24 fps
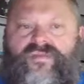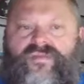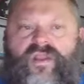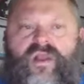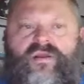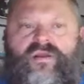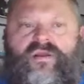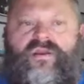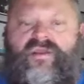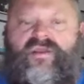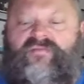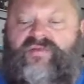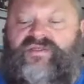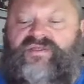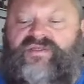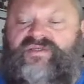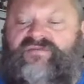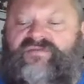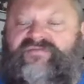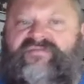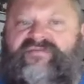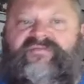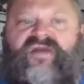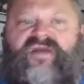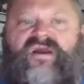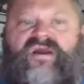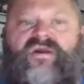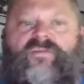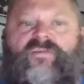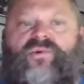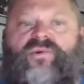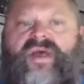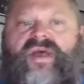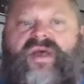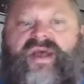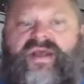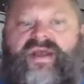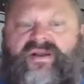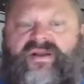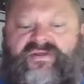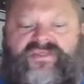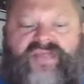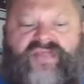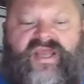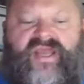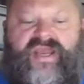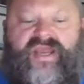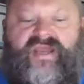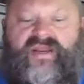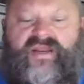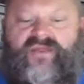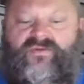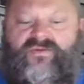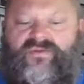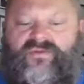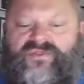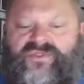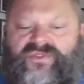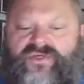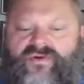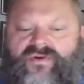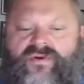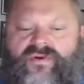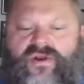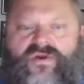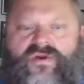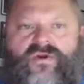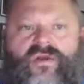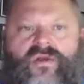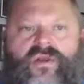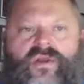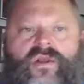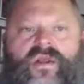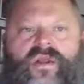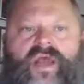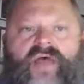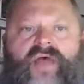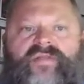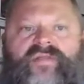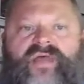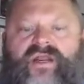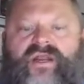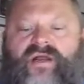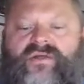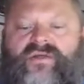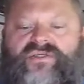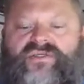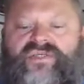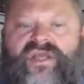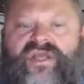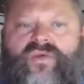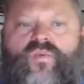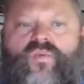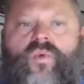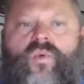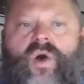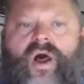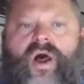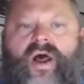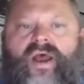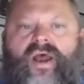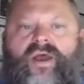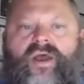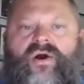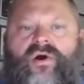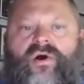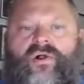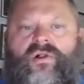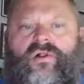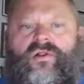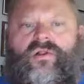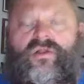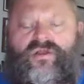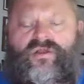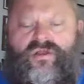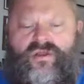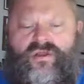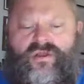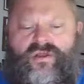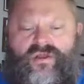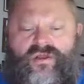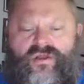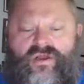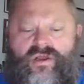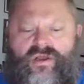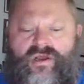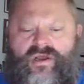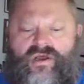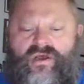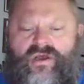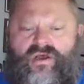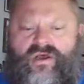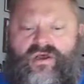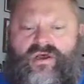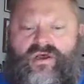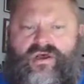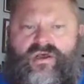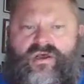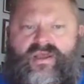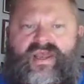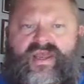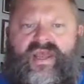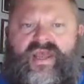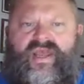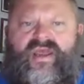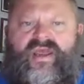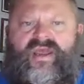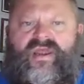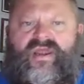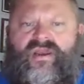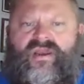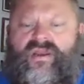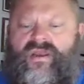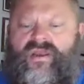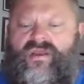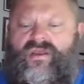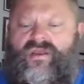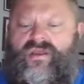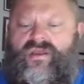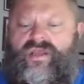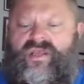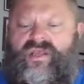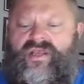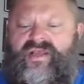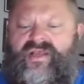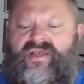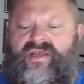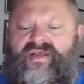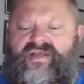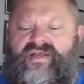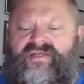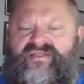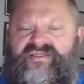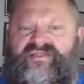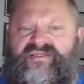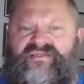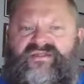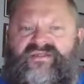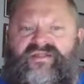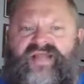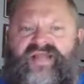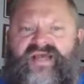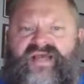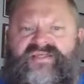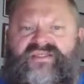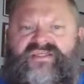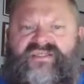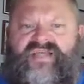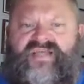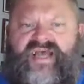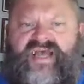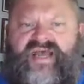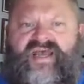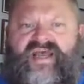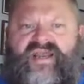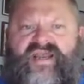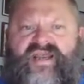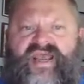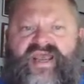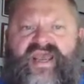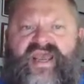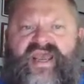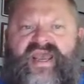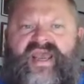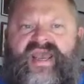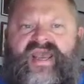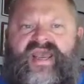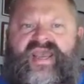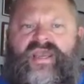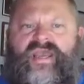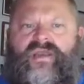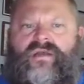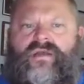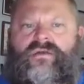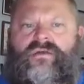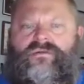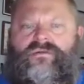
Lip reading: I'm going to give myself a variable n. I'll say n equals 0. And then I'll say while n is less than a.